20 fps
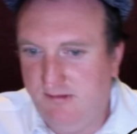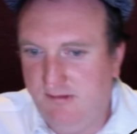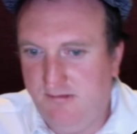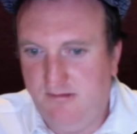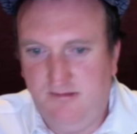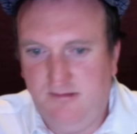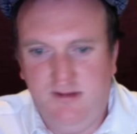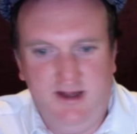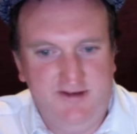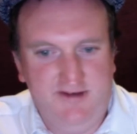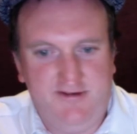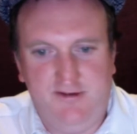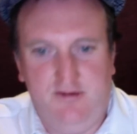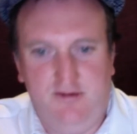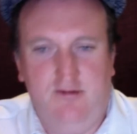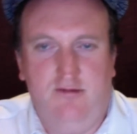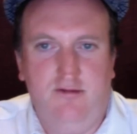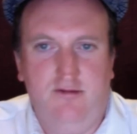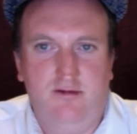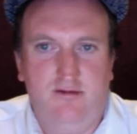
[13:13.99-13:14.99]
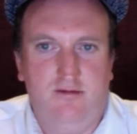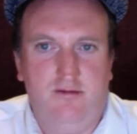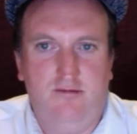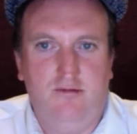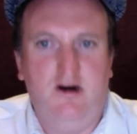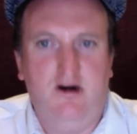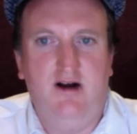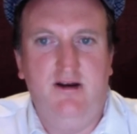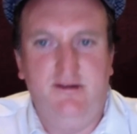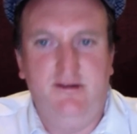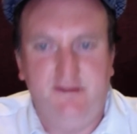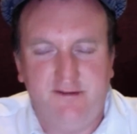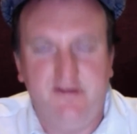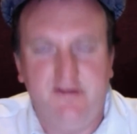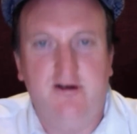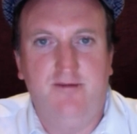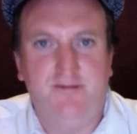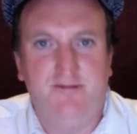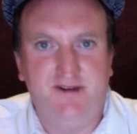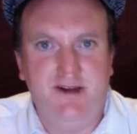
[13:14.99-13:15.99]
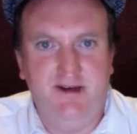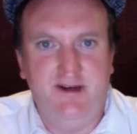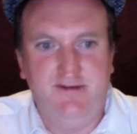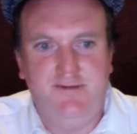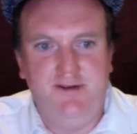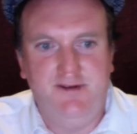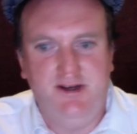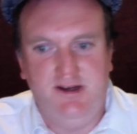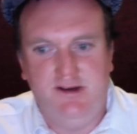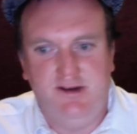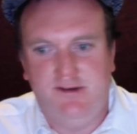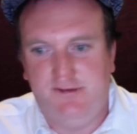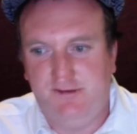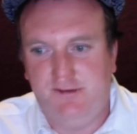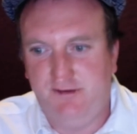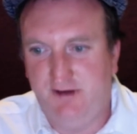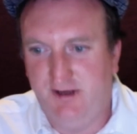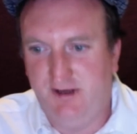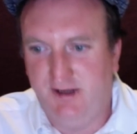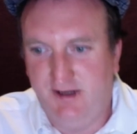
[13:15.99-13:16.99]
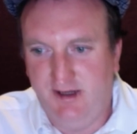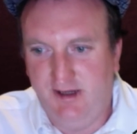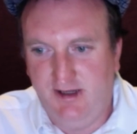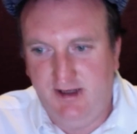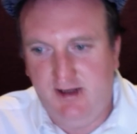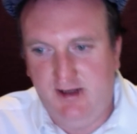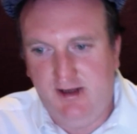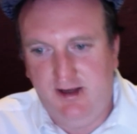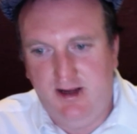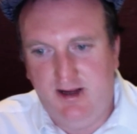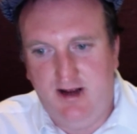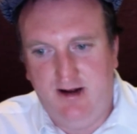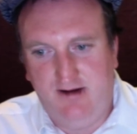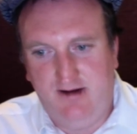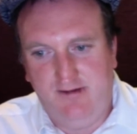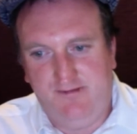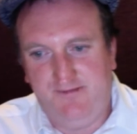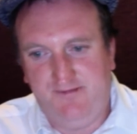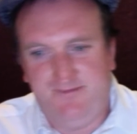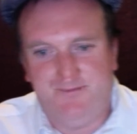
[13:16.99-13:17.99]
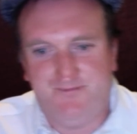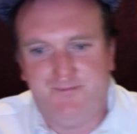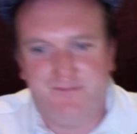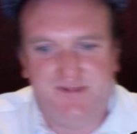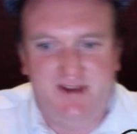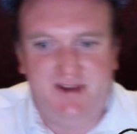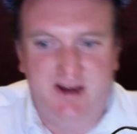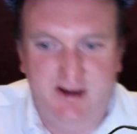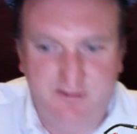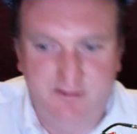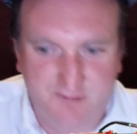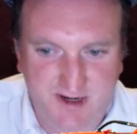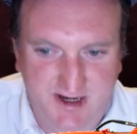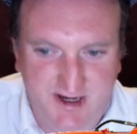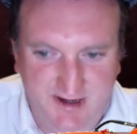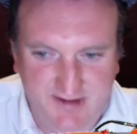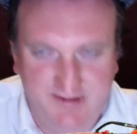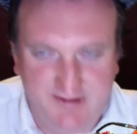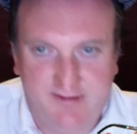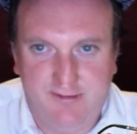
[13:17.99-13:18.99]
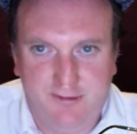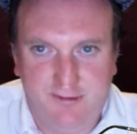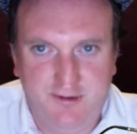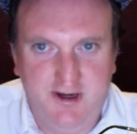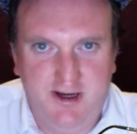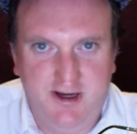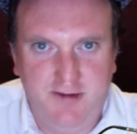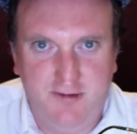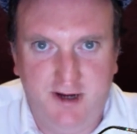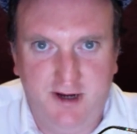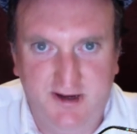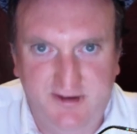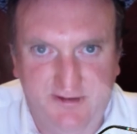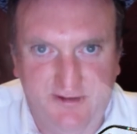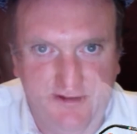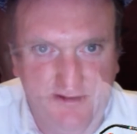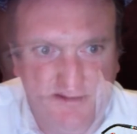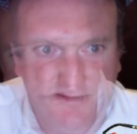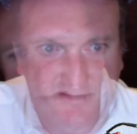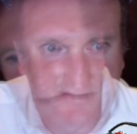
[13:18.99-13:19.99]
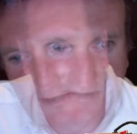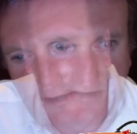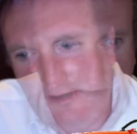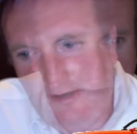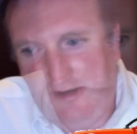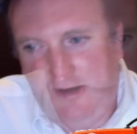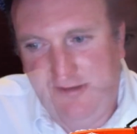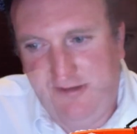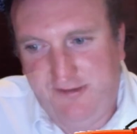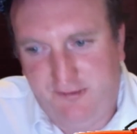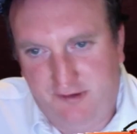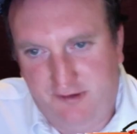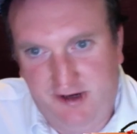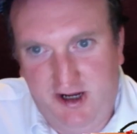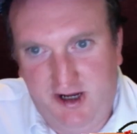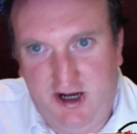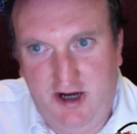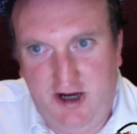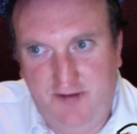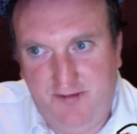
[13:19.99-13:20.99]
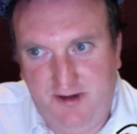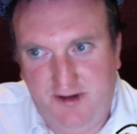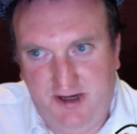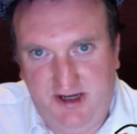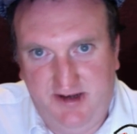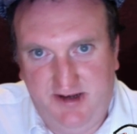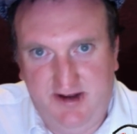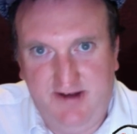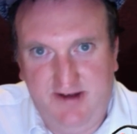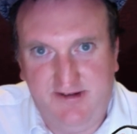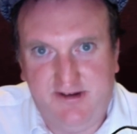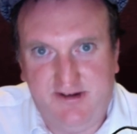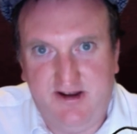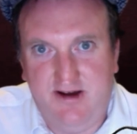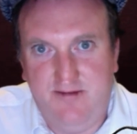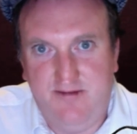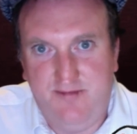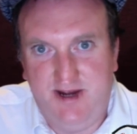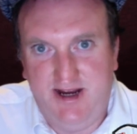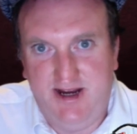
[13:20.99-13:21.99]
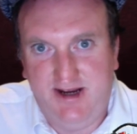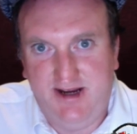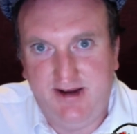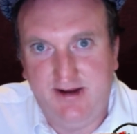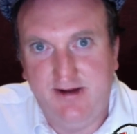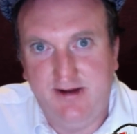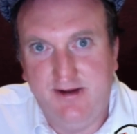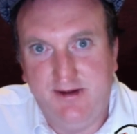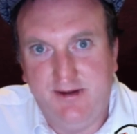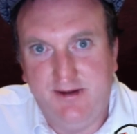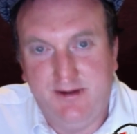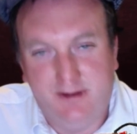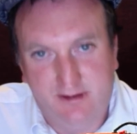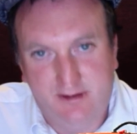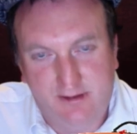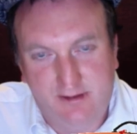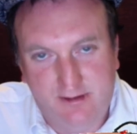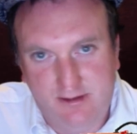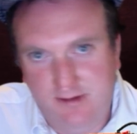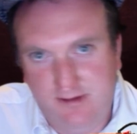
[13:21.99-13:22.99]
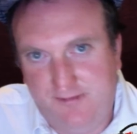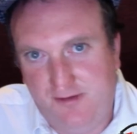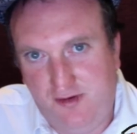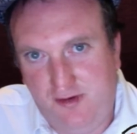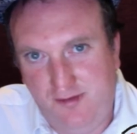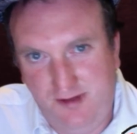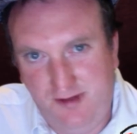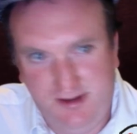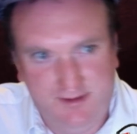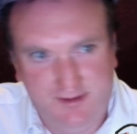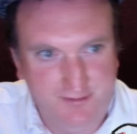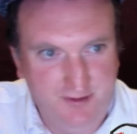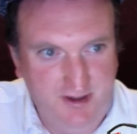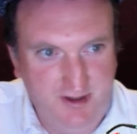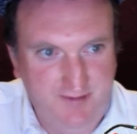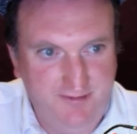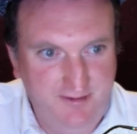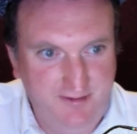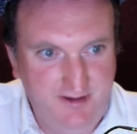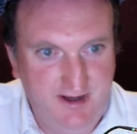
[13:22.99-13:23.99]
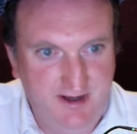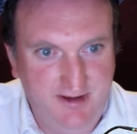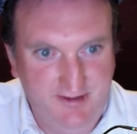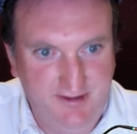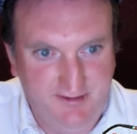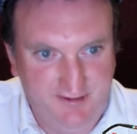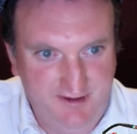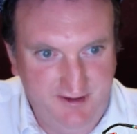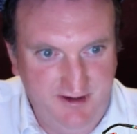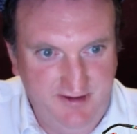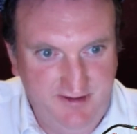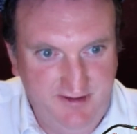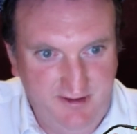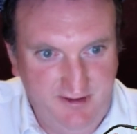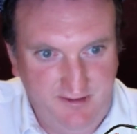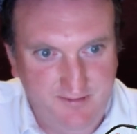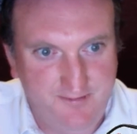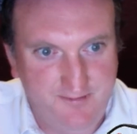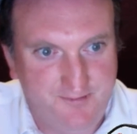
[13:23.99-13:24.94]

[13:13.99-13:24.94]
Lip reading: That's all. 1 top 10 finish out of 10 rounds, 20 races. I sort of hope that he does come back to Formula 3 for another season.